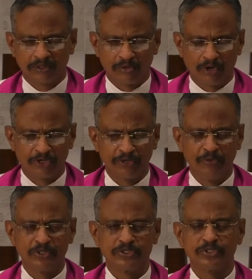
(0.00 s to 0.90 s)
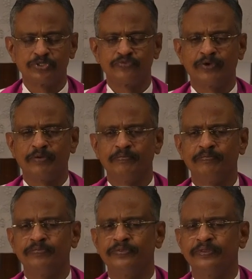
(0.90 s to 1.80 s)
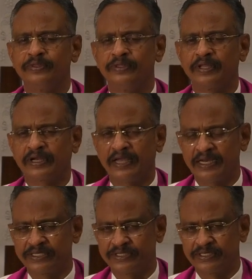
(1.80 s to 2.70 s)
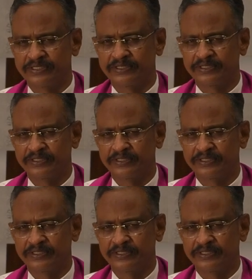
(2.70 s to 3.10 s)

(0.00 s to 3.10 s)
contributions from their collections